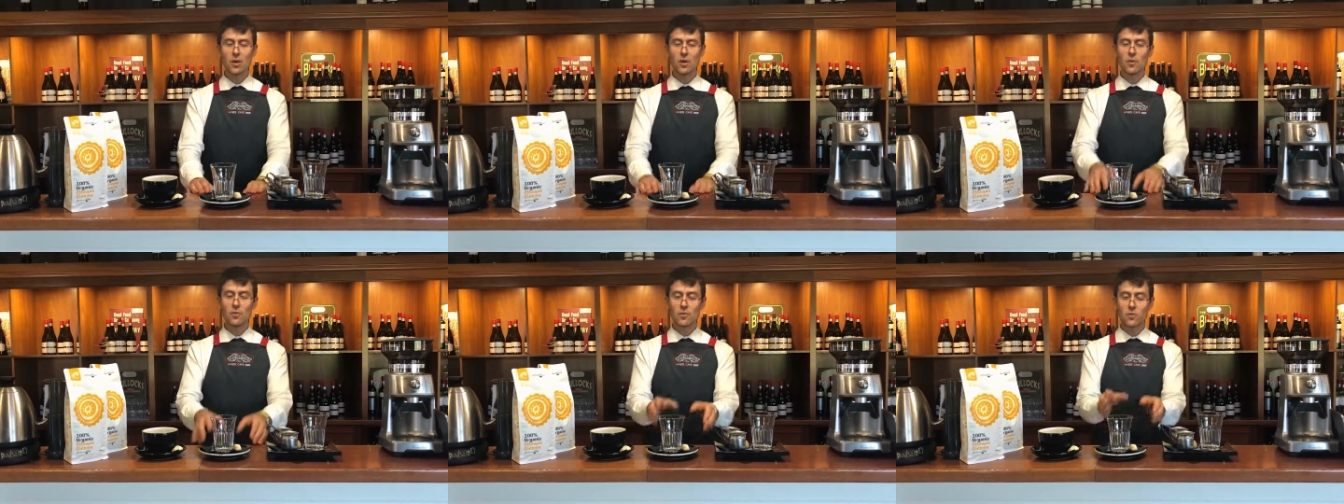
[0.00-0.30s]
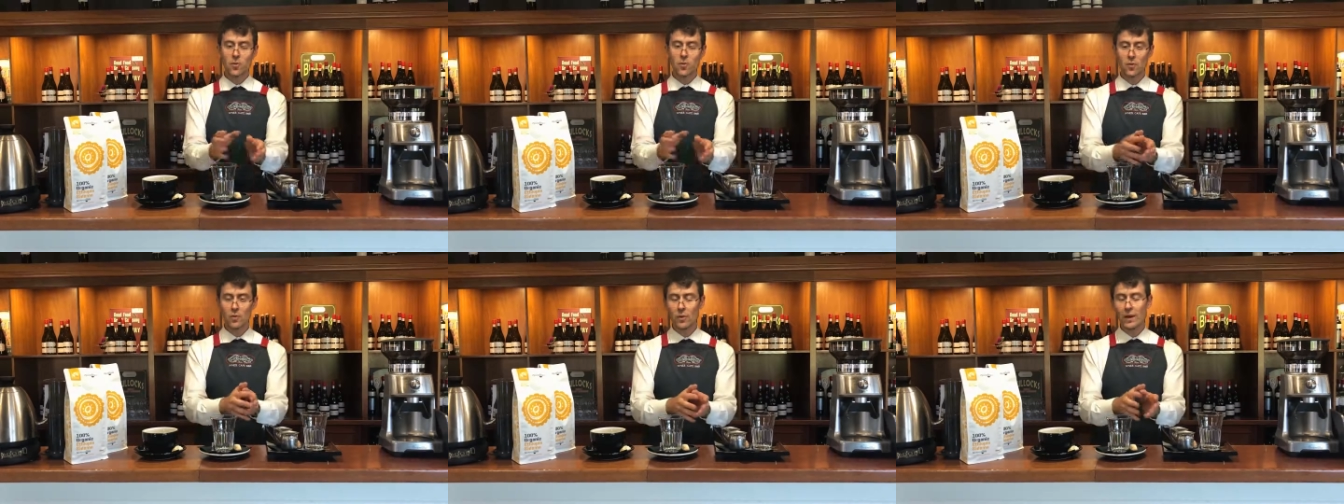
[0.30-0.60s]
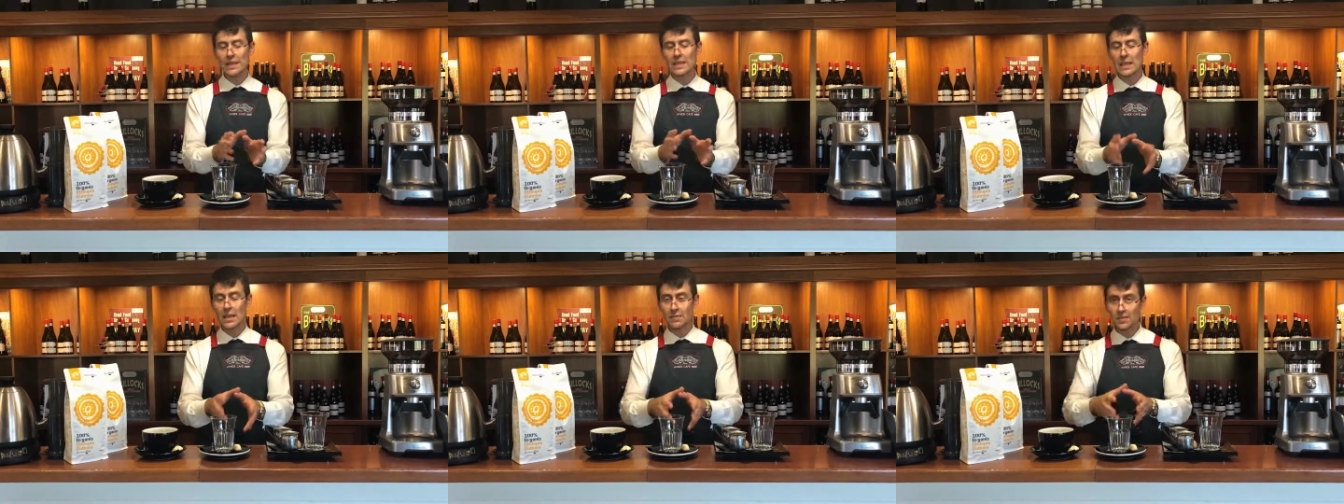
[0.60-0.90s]
or for
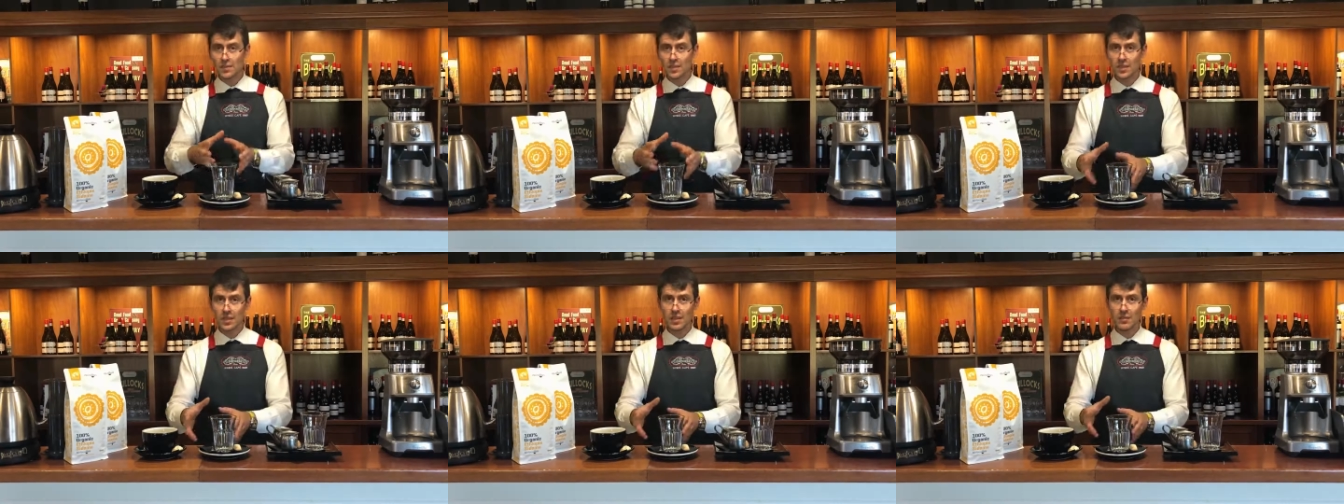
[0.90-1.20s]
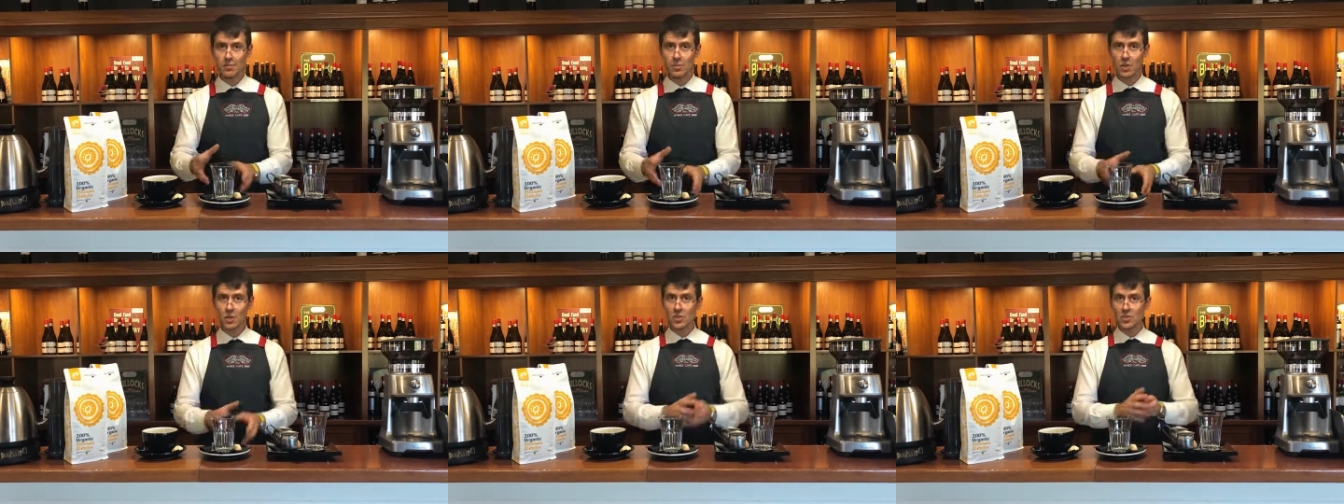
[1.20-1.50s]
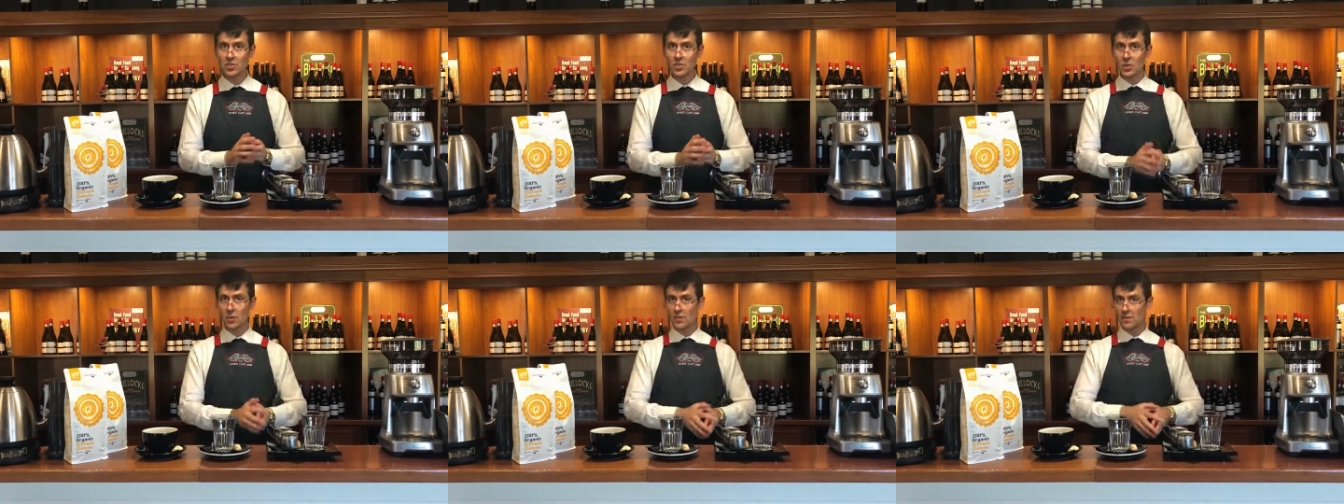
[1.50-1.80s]
what I've simply
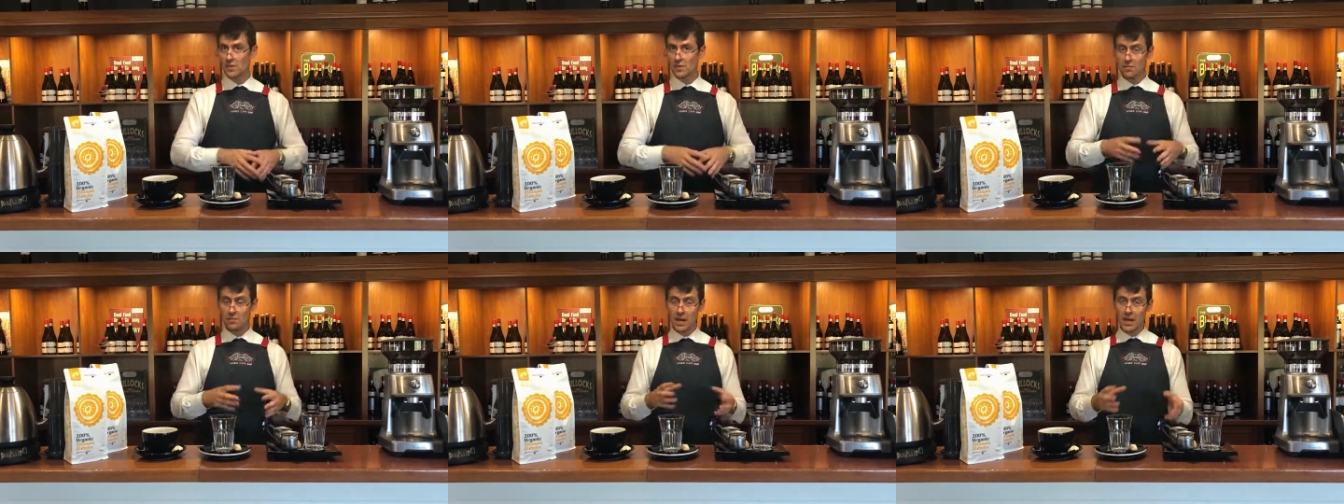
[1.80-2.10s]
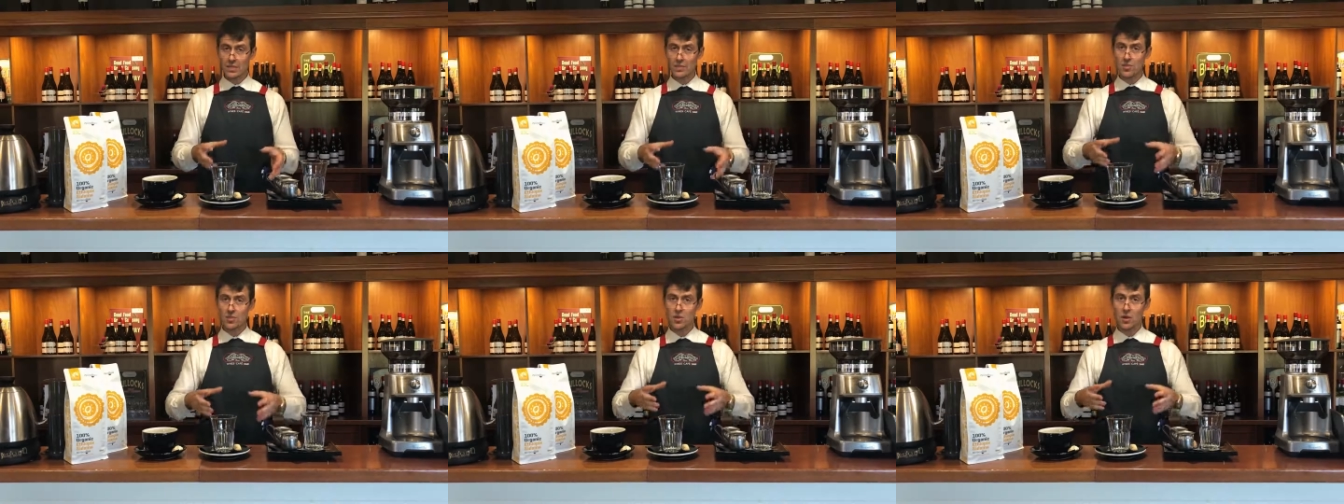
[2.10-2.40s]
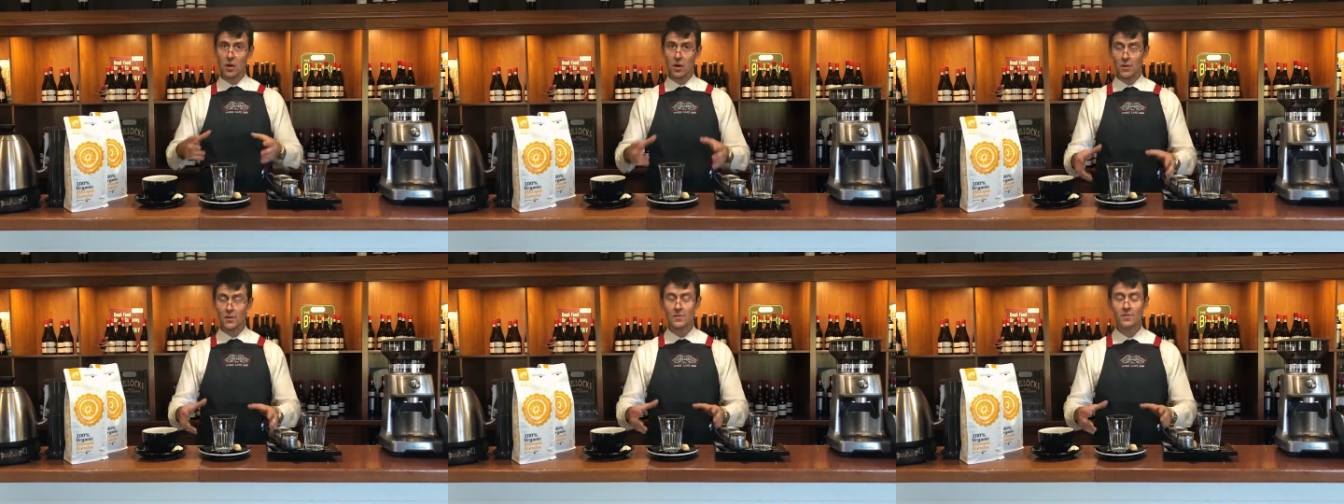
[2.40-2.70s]
served much
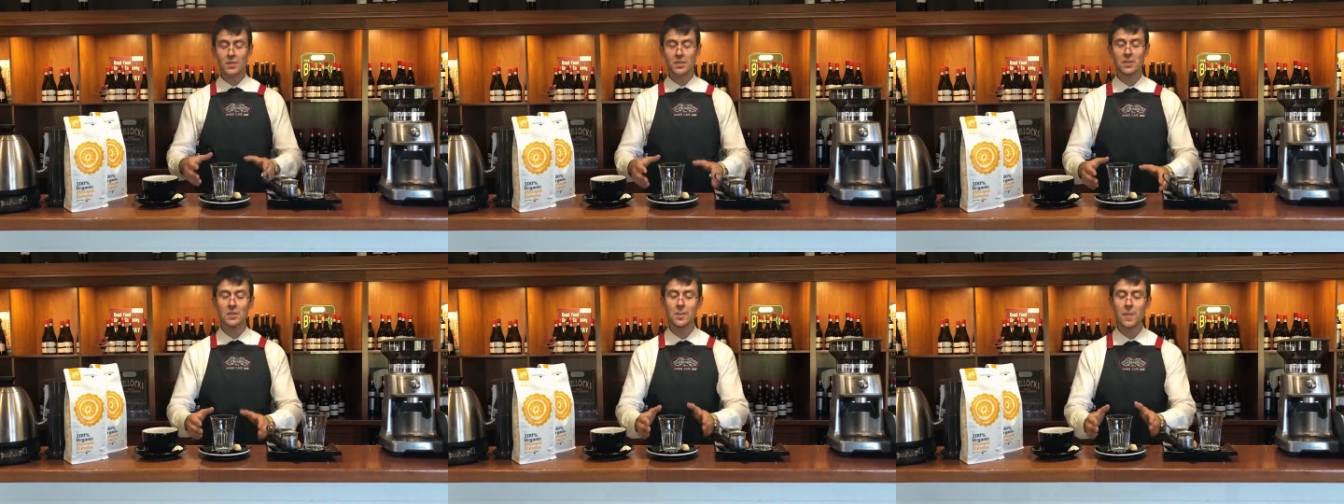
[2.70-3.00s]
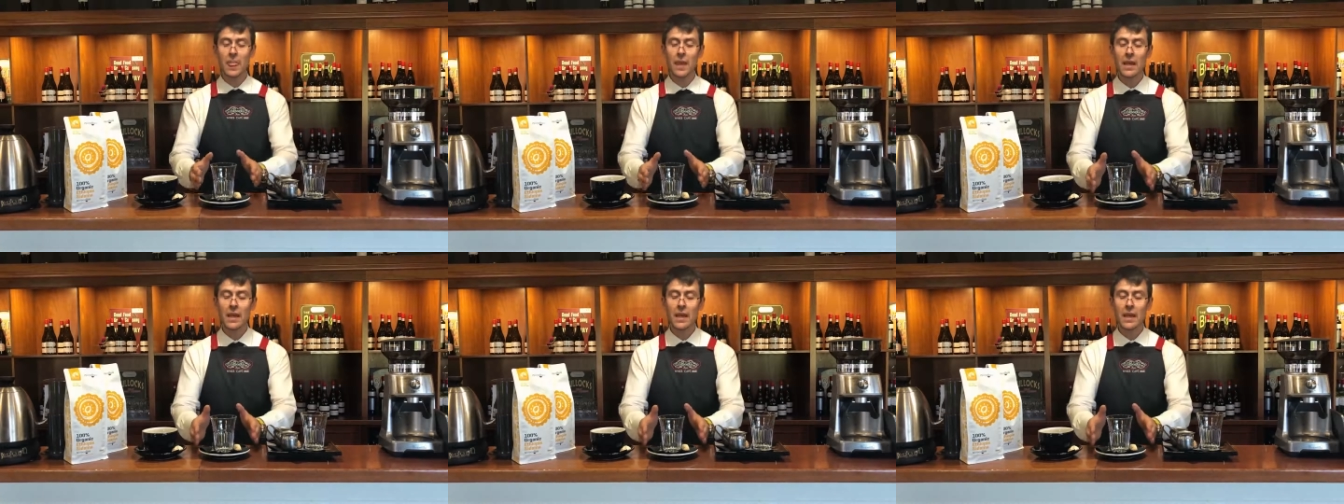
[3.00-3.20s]
often.